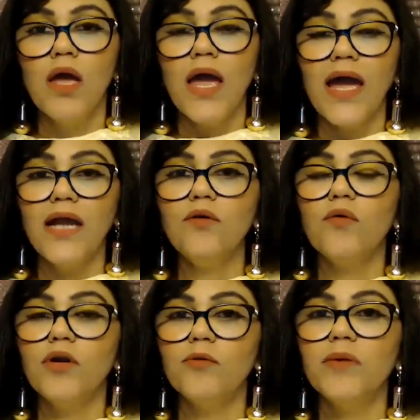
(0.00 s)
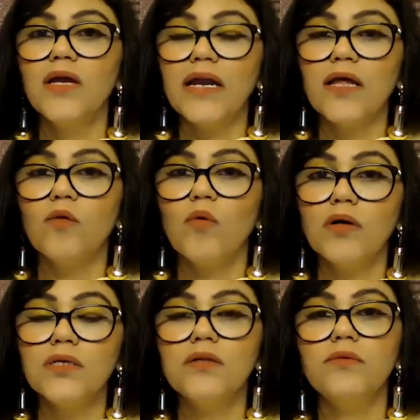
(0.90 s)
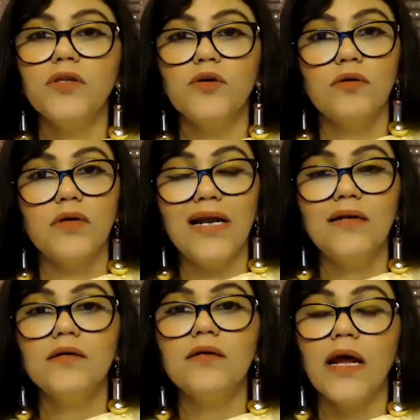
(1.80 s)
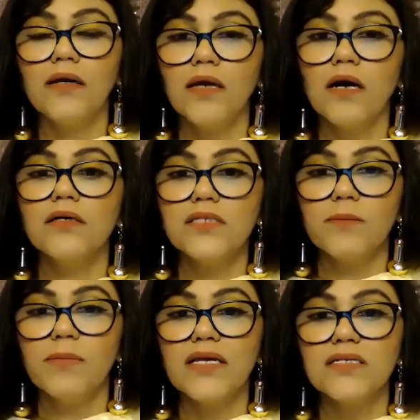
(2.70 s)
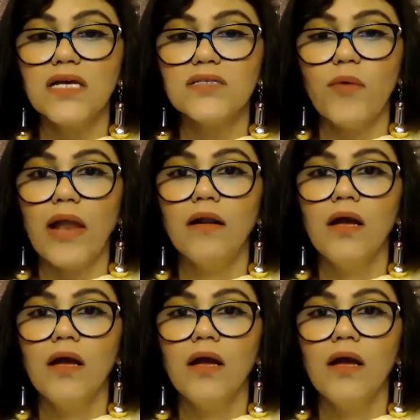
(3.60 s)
And you're going to be getting cordial with your elder and younger siblings as well.